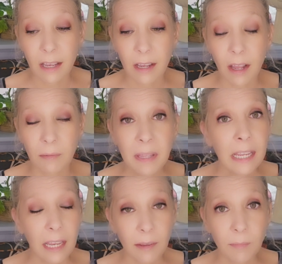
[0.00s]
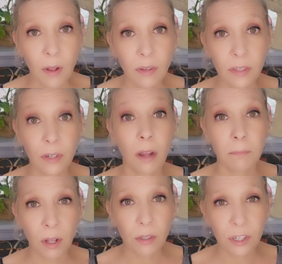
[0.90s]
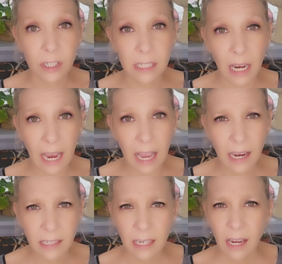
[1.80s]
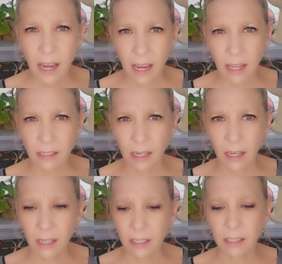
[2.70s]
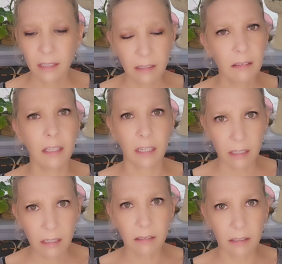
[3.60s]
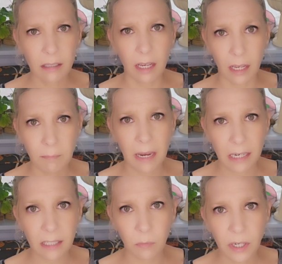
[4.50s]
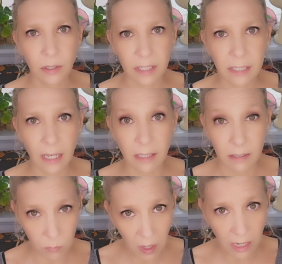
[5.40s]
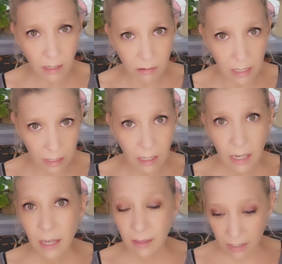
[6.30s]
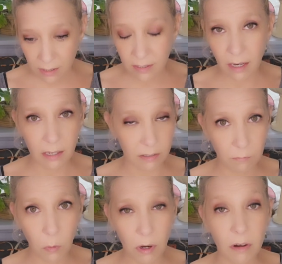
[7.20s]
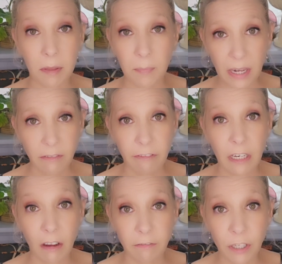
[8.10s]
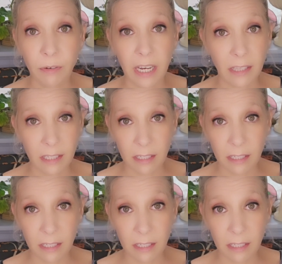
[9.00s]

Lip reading: a impulse or compulsion to act, and it makes weird sense, right? Like it's for the benefit of you and the